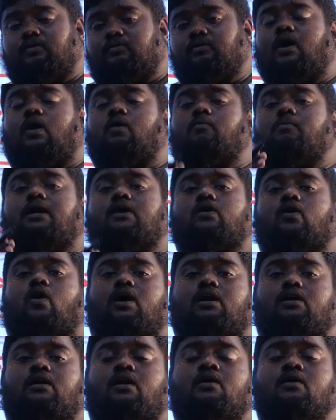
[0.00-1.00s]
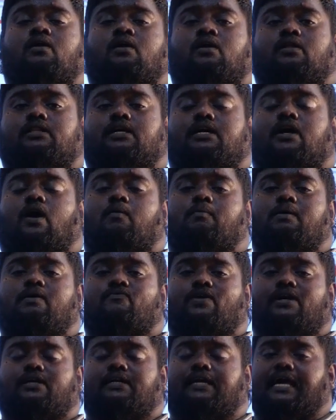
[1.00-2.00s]
government
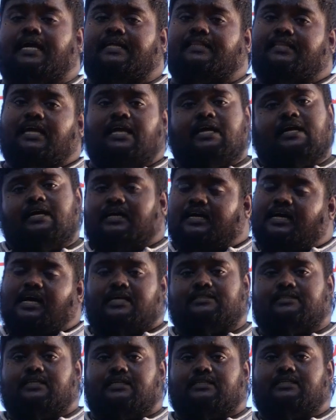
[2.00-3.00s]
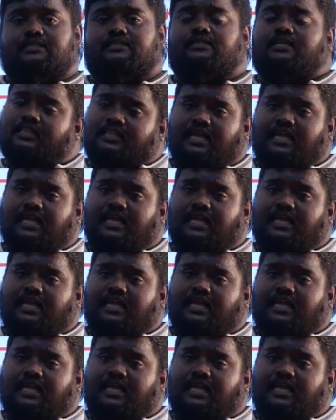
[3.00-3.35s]
will take the caste census.